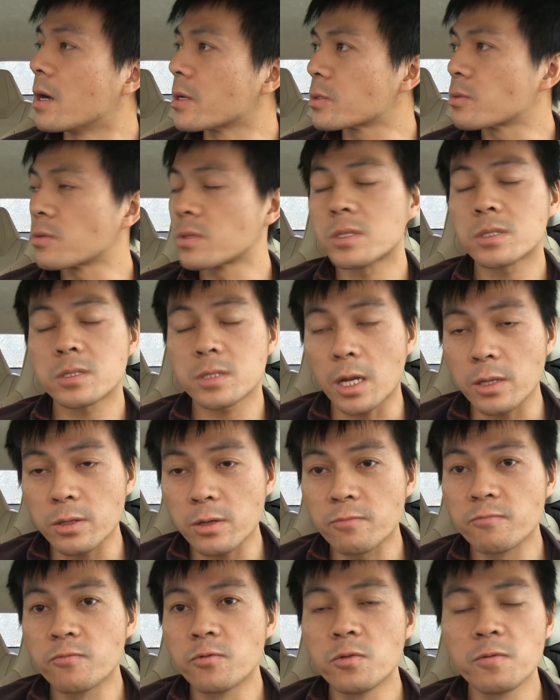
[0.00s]
So it's
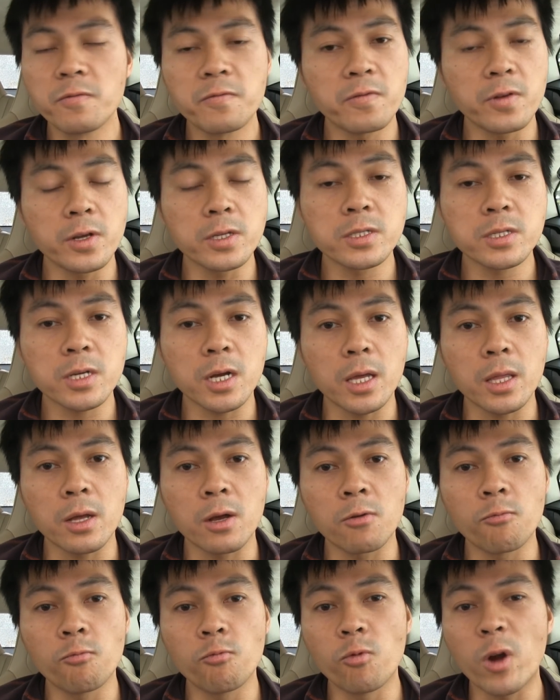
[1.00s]
standard roof. It's kind
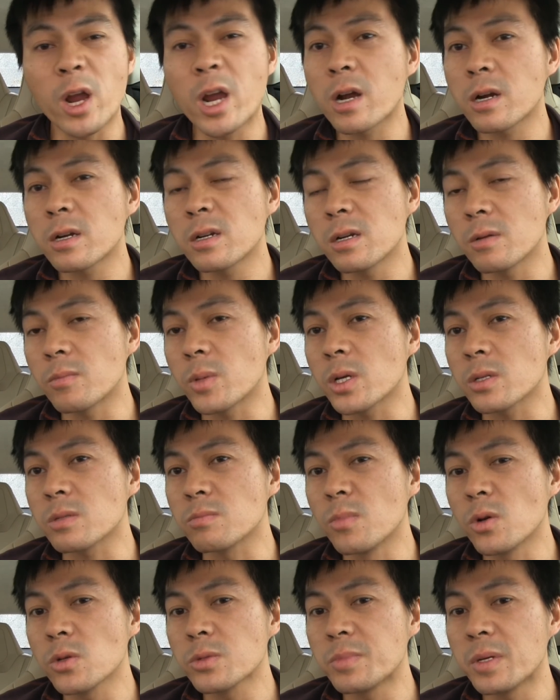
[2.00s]
of weird because
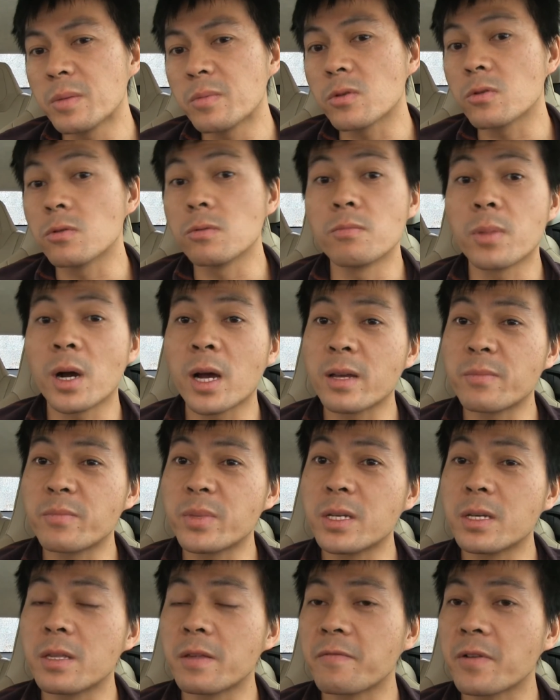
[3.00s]
most people who buy a
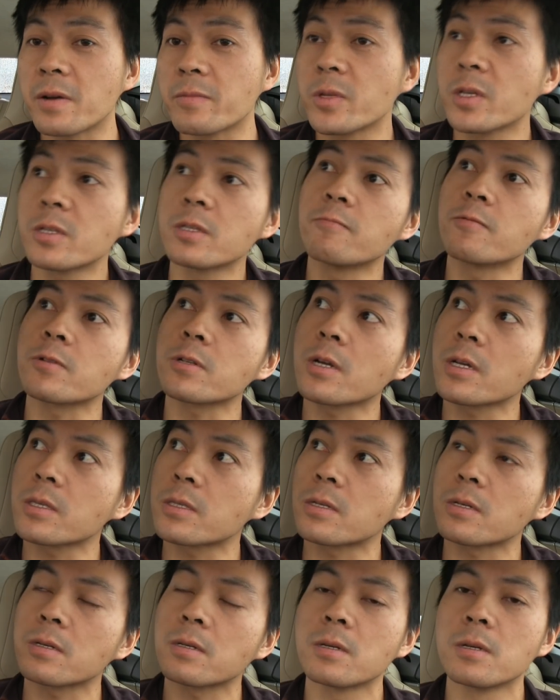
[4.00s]
P85D, they would
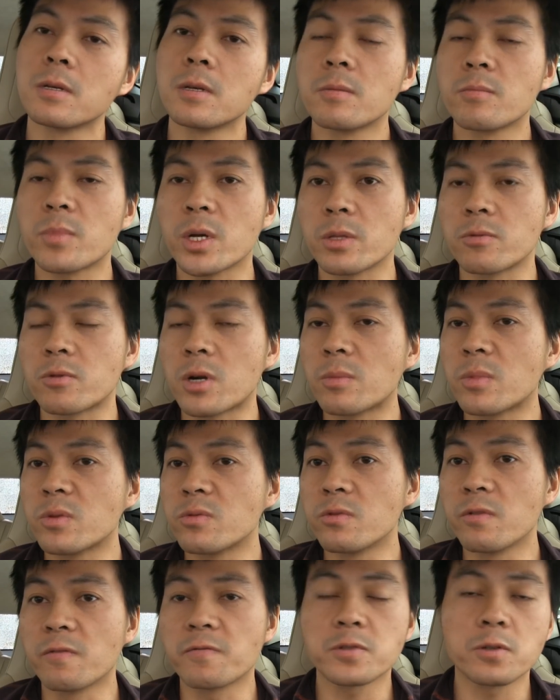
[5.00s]
get the panorama
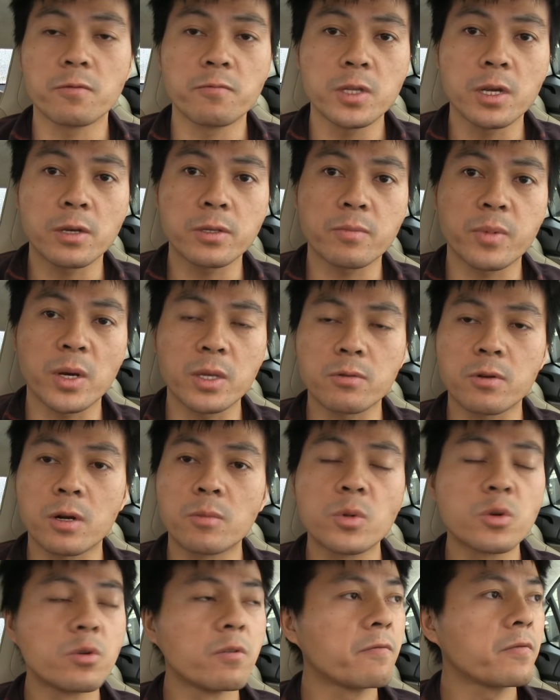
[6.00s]
roof. So without the
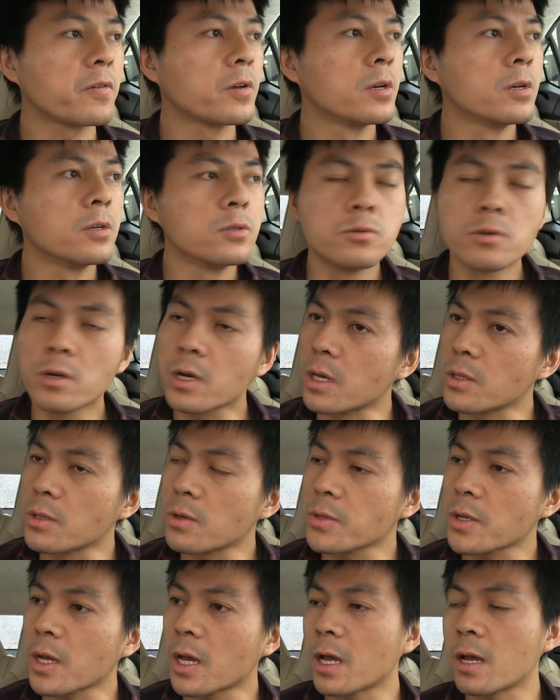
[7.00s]
panorama roof, you
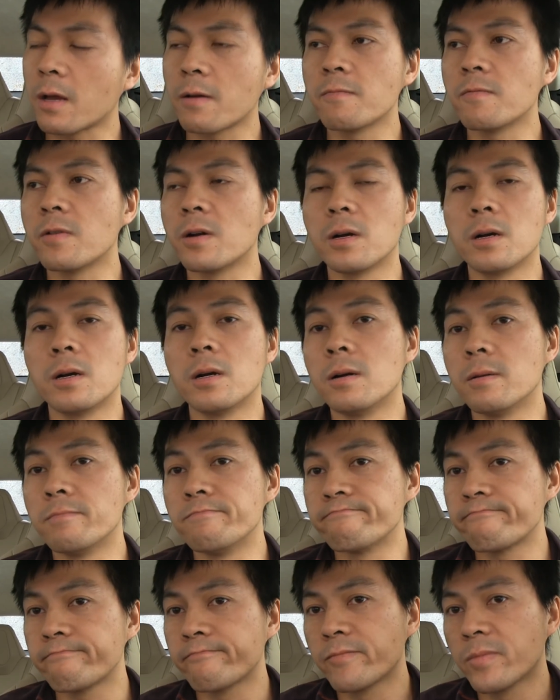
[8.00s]
cannot have
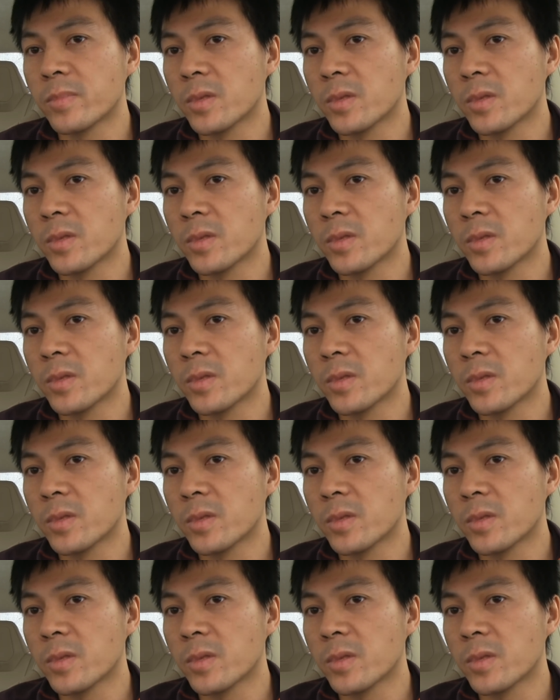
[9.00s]
the